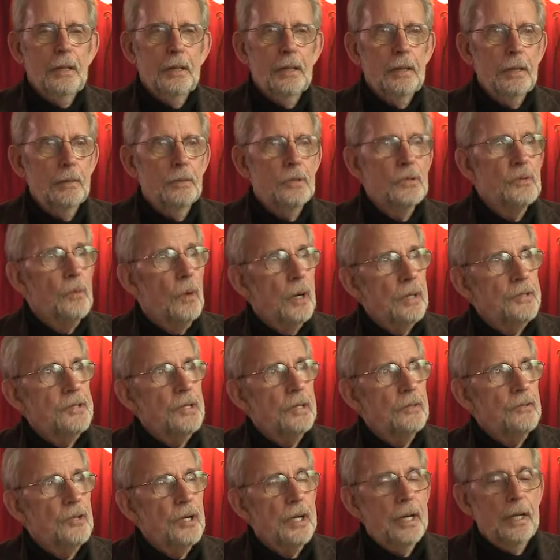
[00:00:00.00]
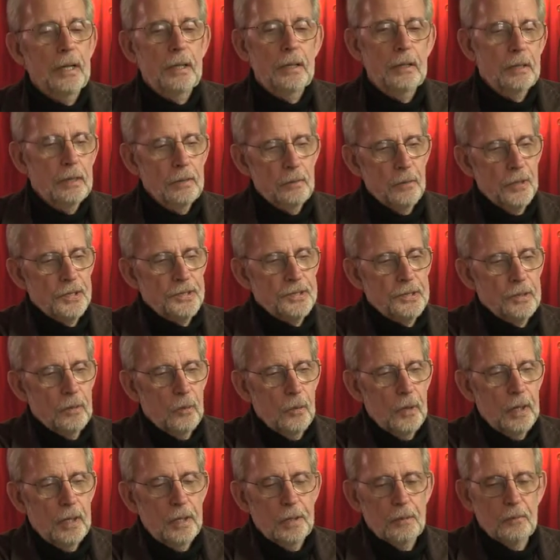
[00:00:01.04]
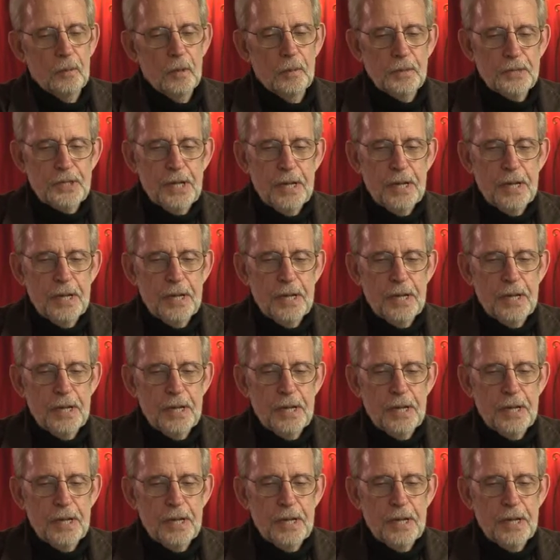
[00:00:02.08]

He was watching Jane, and he wasn't aware of what was